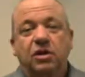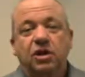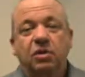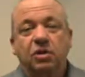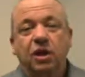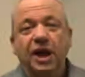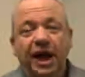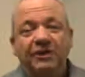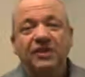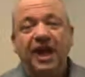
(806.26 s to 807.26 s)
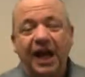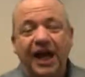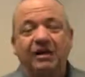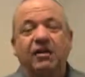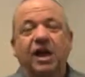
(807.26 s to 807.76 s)
You're going to
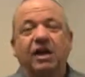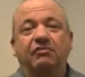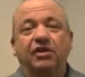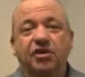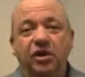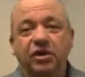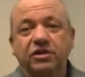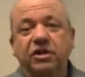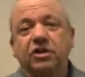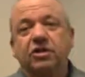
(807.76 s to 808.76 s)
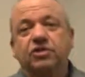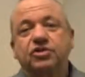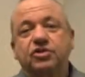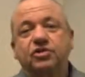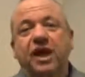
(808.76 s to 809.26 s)
have a return
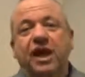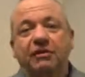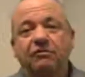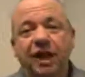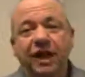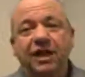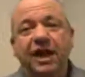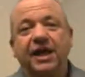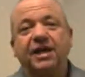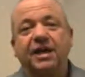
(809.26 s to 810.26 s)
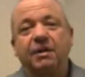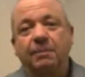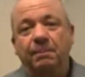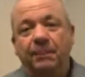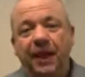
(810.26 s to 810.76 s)
to a regulated
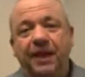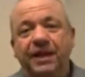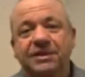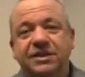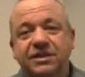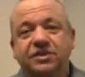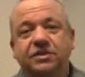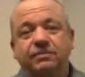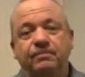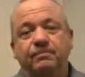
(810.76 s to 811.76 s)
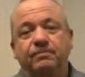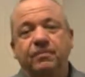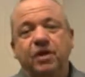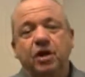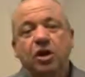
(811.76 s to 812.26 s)
banking system.
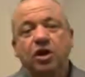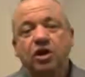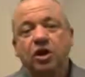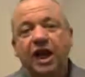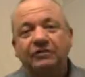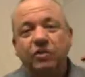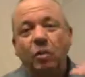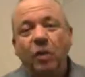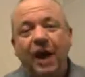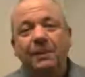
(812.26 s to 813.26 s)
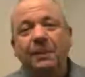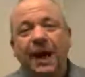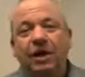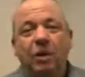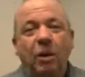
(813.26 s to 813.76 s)
You're going to have to wipe
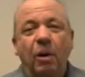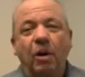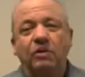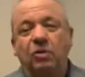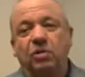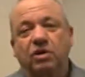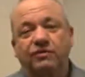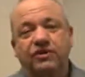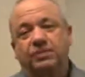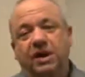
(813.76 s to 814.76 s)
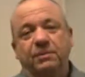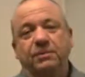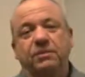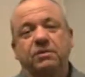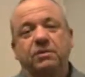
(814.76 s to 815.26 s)
out all the worthless
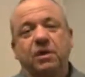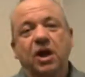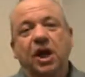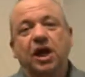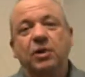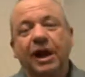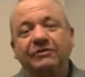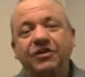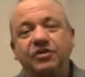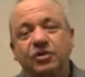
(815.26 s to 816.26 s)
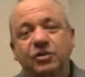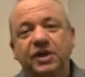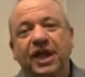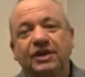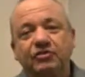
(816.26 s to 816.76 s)
paper. And you have to do
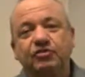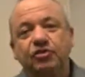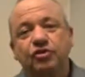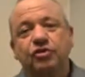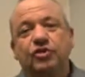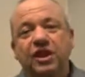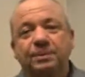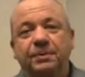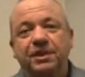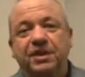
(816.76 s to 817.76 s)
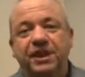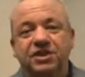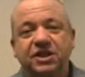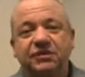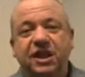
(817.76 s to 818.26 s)
that through the
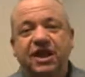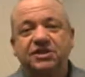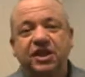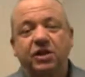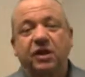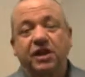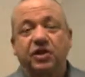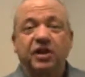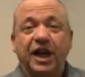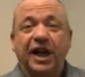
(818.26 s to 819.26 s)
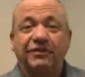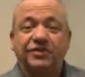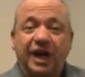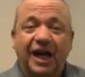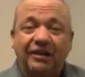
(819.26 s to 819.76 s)
implementation of Glass-Steagall. And you're going to have
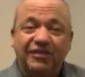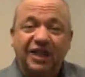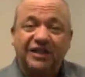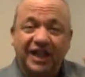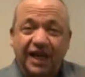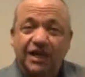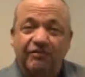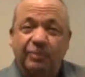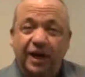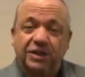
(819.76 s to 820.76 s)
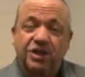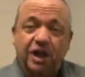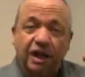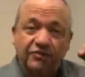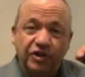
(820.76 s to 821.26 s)
the executive branch
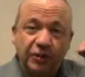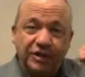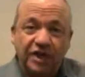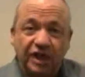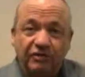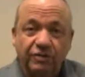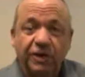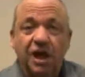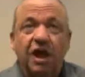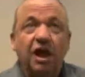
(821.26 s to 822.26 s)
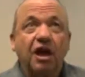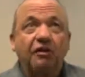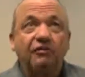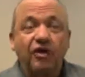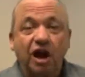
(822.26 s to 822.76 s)
of the U.S. government
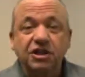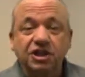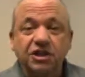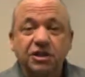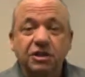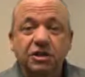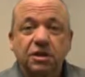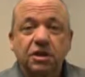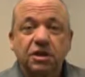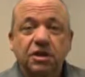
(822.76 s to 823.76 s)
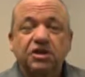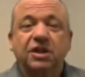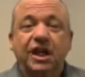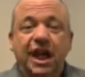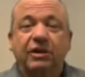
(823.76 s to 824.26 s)
function
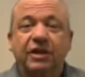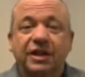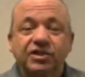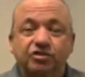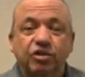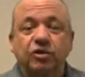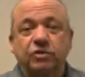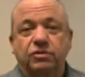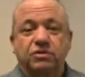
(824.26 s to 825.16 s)
to carry this through.